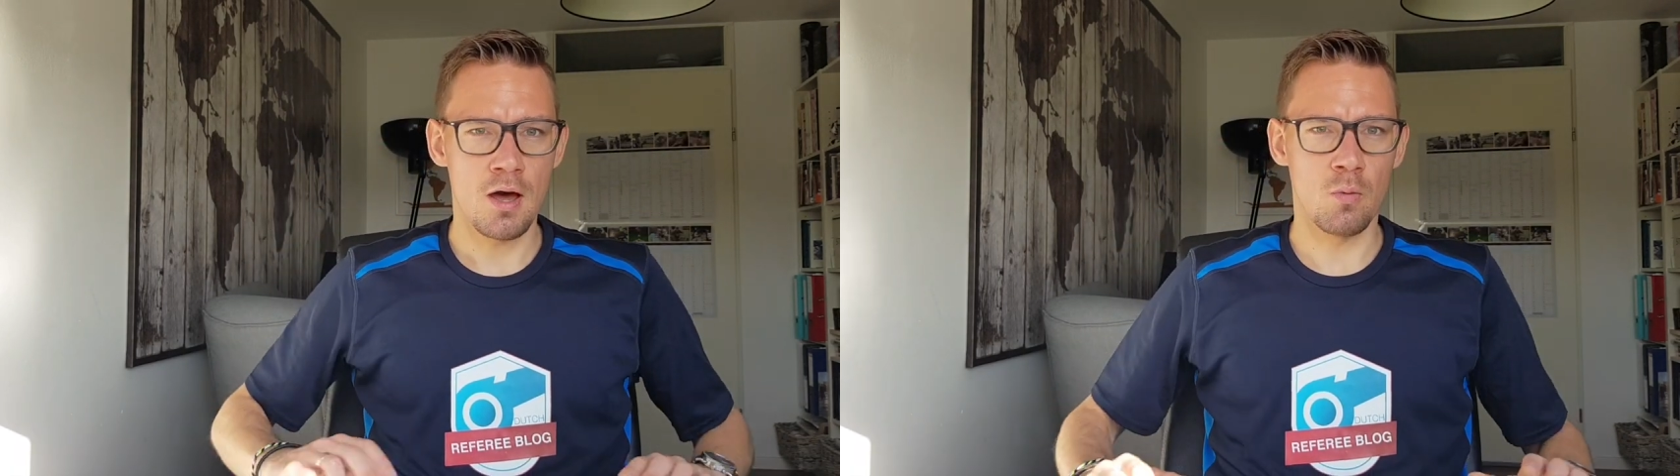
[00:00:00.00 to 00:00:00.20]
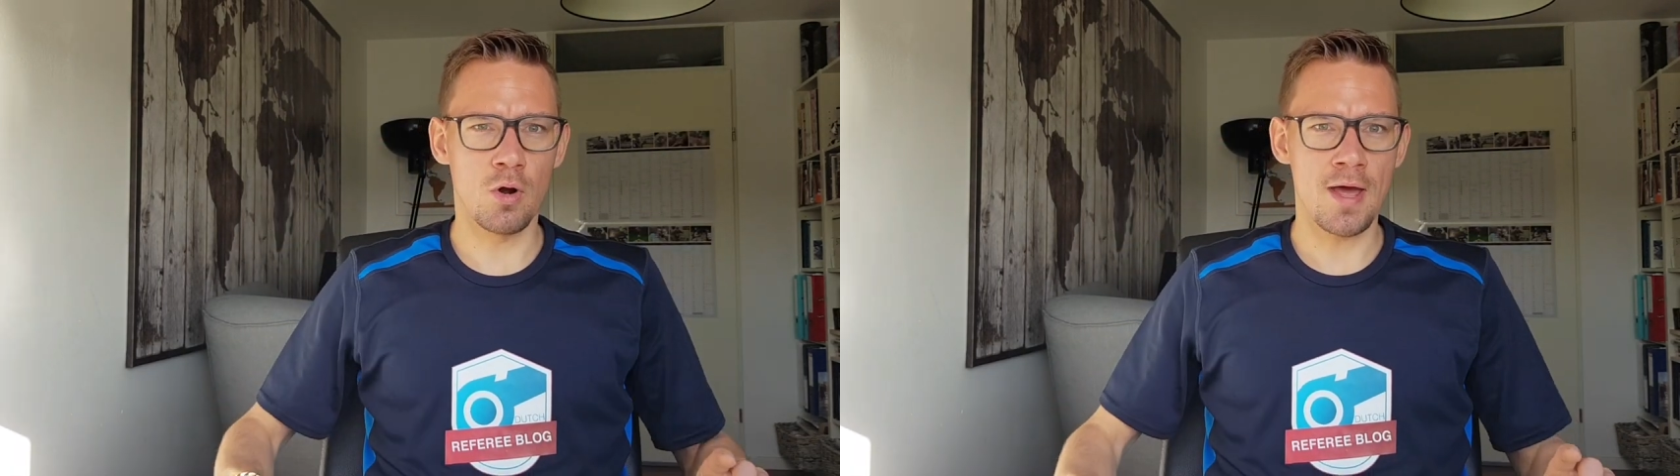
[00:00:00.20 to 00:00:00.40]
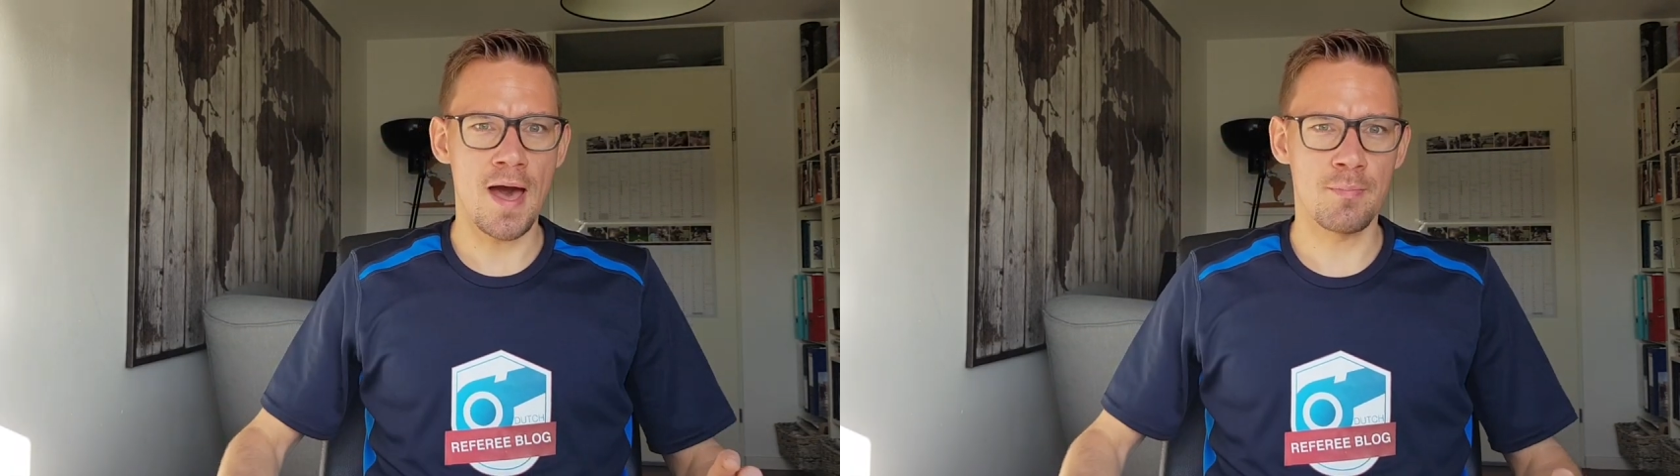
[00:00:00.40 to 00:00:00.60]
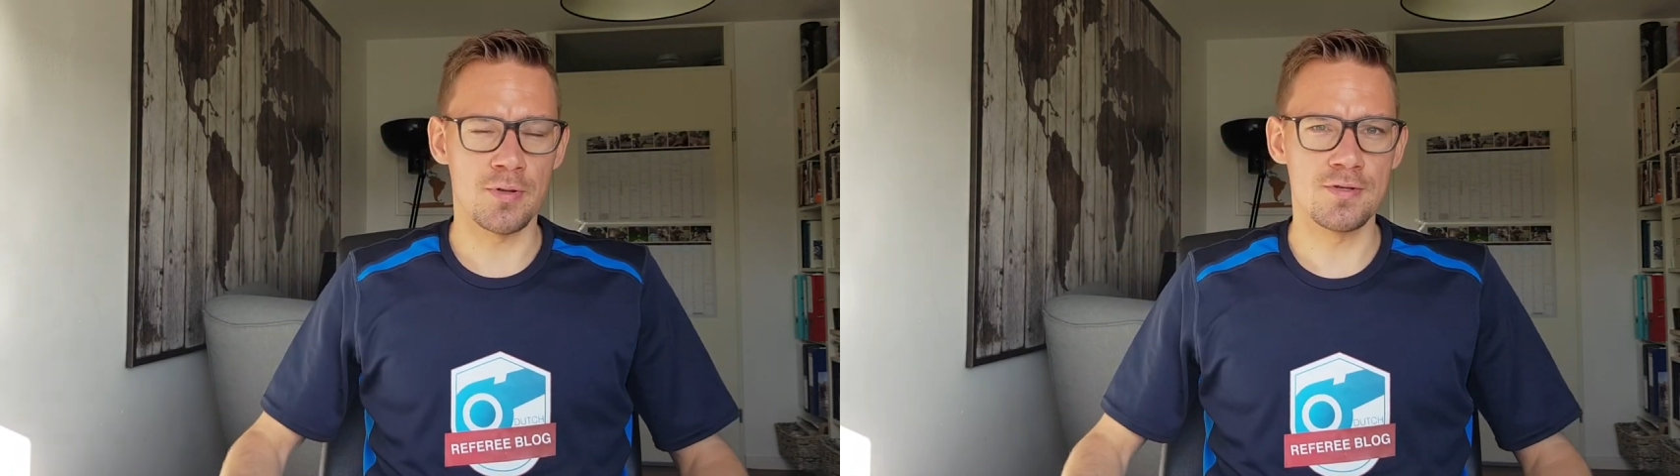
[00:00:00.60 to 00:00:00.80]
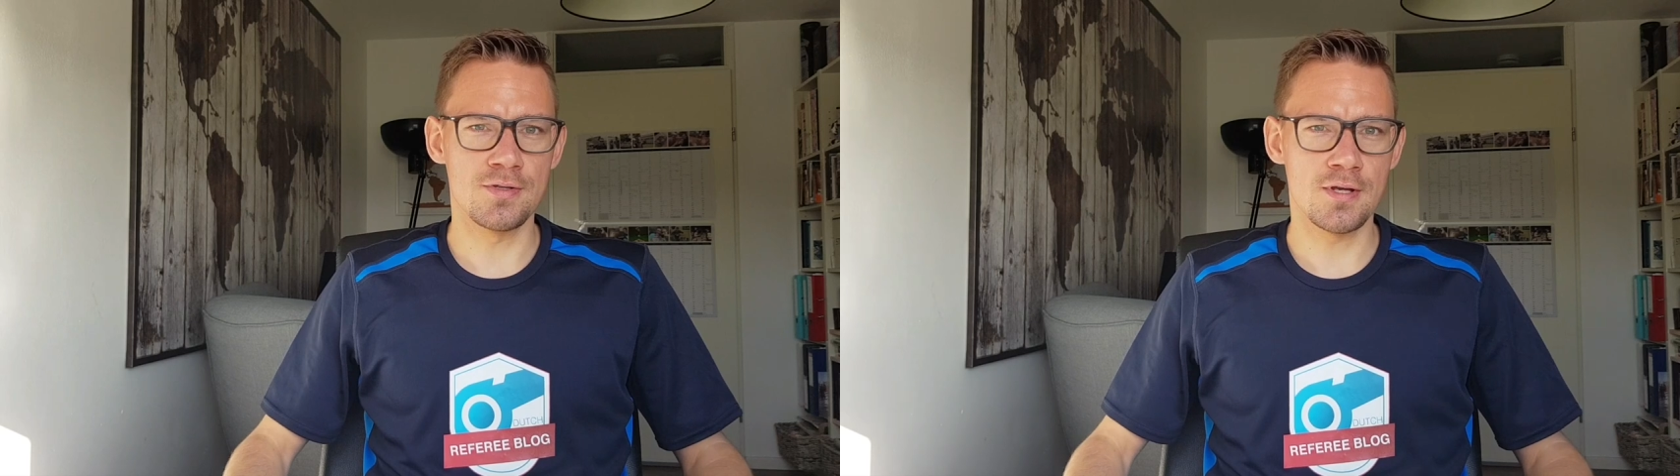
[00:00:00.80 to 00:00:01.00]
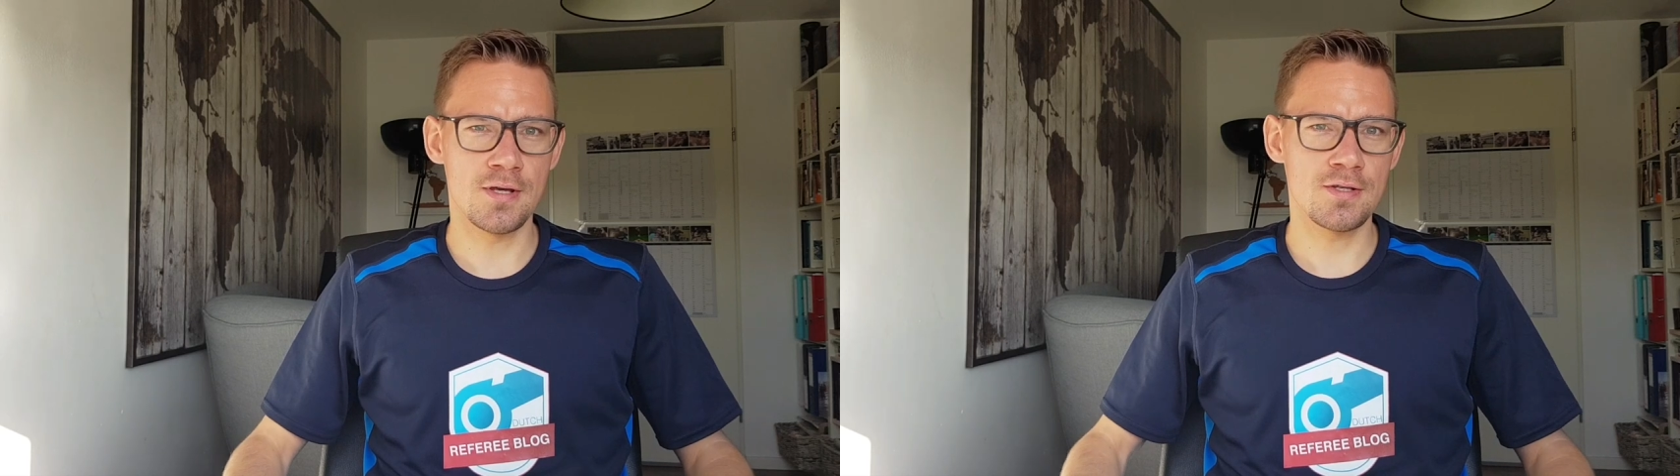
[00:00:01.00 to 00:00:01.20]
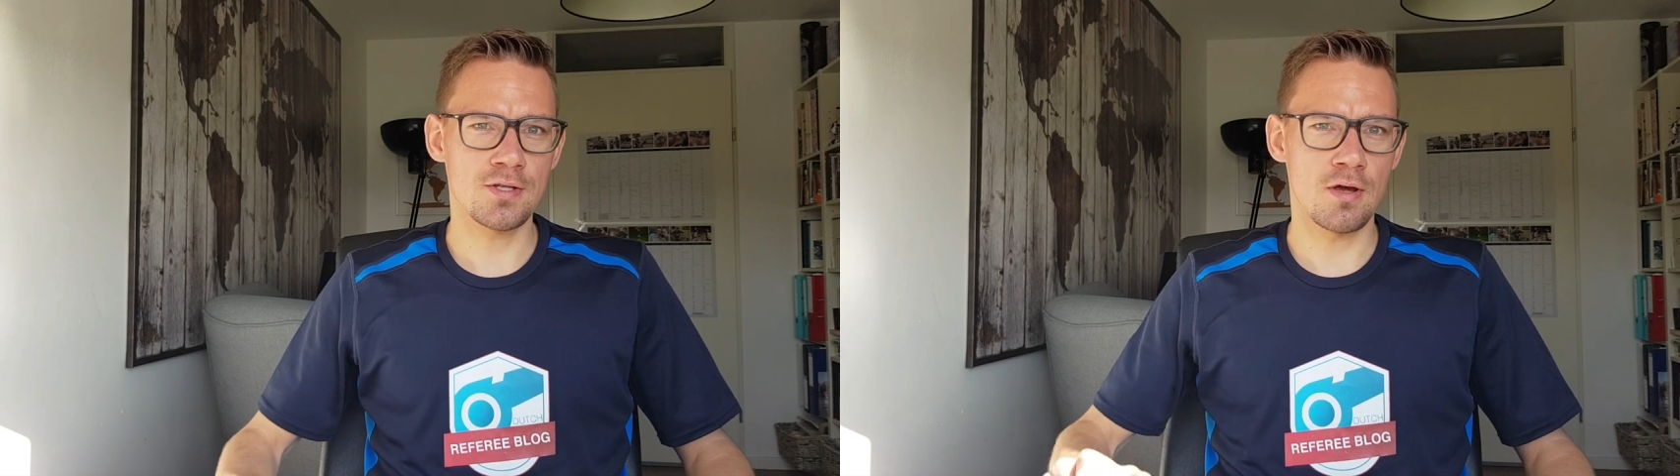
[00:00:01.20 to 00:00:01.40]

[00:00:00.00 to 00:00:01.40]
What happens is